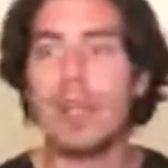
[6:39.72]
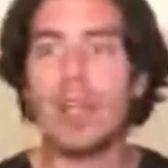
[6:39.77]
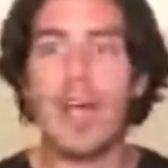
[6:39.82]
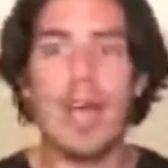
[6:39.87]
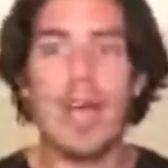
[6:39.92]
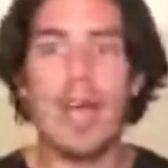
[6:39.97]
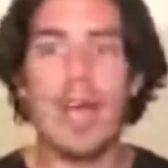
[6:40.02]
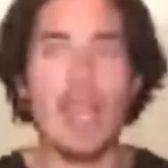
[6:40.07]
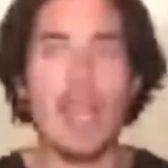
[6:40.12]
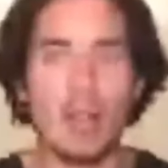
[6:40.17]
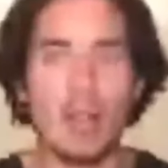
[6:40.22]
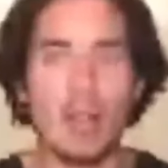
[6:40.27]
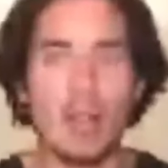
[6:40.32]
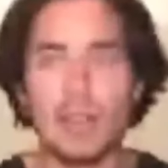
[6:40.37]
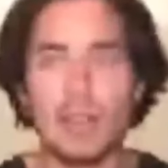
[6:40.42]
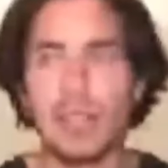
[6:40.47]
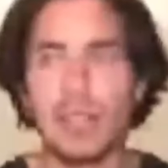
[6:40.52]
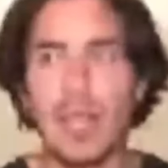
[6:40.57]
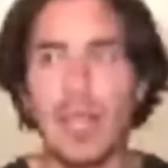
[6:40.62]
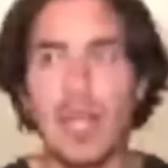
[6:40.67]

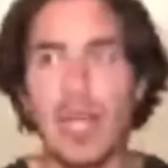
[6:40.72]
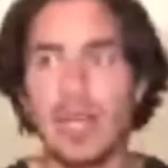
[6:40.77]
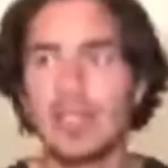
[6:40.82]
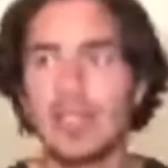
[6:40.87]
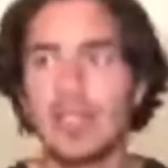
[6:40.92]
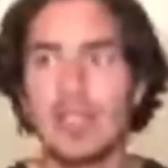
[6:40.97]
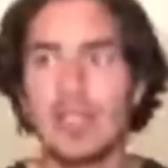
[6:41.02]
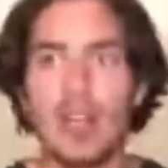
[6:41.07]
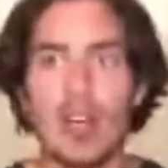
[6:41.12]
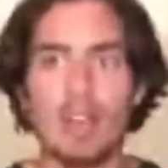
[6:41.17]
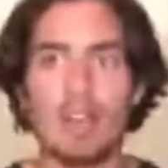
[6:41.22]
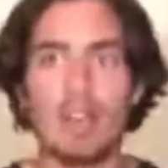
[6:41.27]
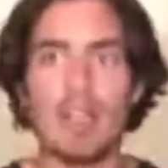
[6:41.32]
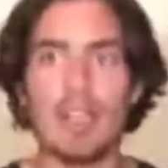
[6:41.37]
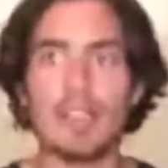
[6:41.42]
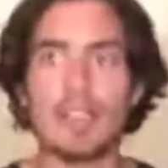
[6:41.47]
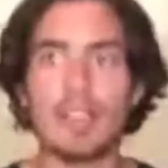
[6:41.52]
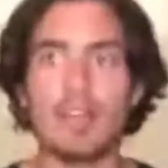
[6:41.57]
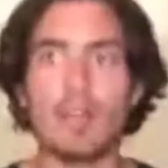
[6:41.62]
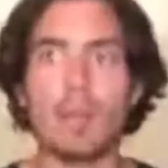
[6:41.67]
Animals have the
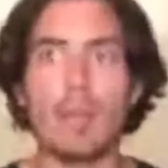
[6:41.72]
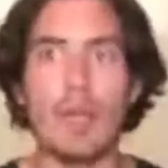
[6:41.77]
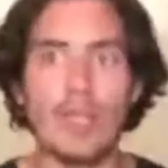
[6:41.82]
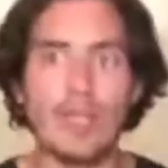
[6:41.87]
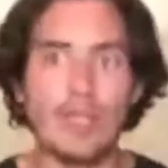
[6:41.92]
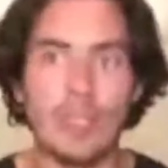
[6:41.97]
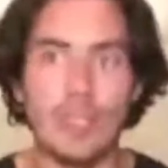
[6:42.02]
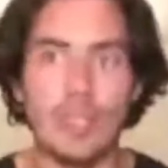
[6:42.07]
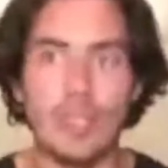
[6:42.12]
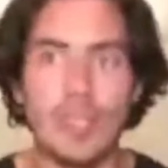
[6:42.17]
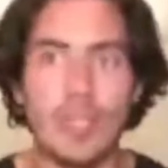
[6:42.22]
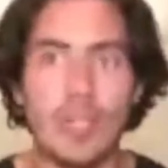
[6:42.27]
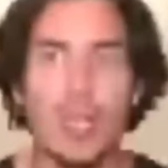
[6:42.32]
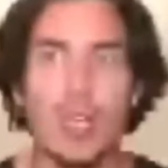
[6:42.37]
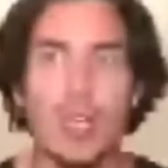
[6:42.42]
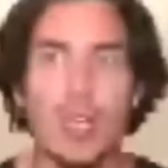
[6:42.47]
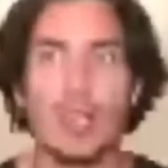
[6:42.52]
conflict of winter,